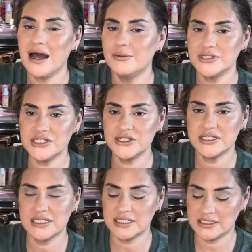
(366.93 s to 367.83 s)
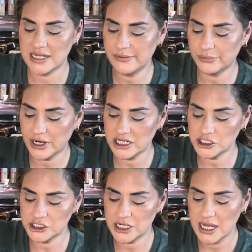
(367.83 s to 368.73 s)
I'm just using the same
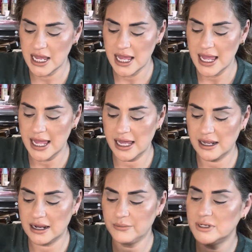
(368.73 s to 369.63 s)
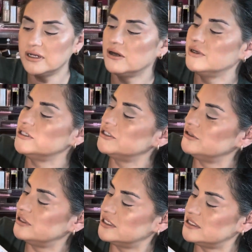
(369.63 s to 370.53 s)
brush and I'm gonna go
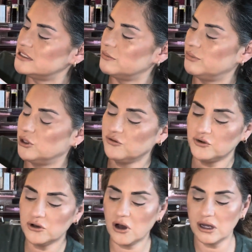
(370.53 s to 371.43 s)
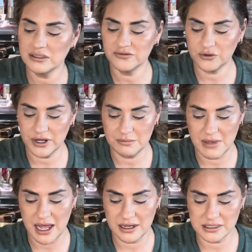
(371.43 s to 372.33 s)
into this beautiful olive green
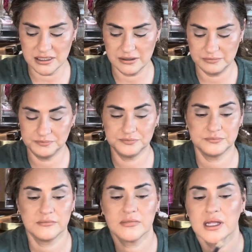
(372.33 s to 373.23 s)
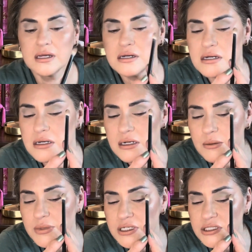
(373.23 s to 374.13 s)
matte and
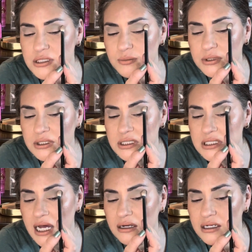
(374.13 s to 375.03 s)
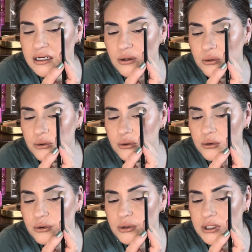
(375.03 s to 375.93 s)
I'm gonna just put this out here.
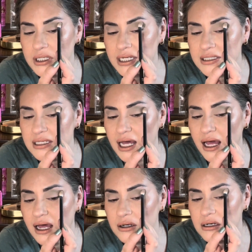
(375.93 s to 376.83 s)
Ooh, look at that.